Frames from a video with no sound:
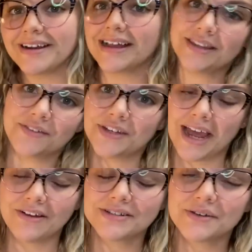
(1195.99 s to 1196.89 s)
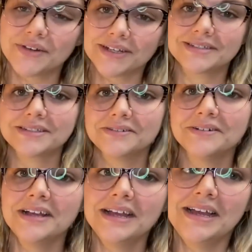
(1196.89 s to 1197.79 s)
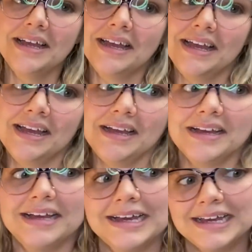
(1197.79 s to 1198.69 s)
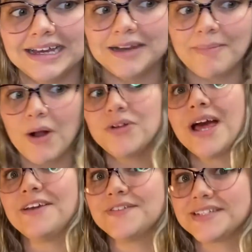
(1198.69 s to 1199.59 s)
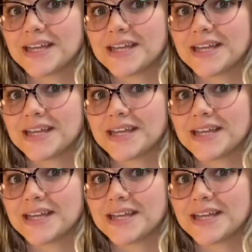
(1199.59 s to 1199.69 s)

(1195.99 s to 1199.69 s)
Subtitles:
I live in Arizona, so my whole life is summer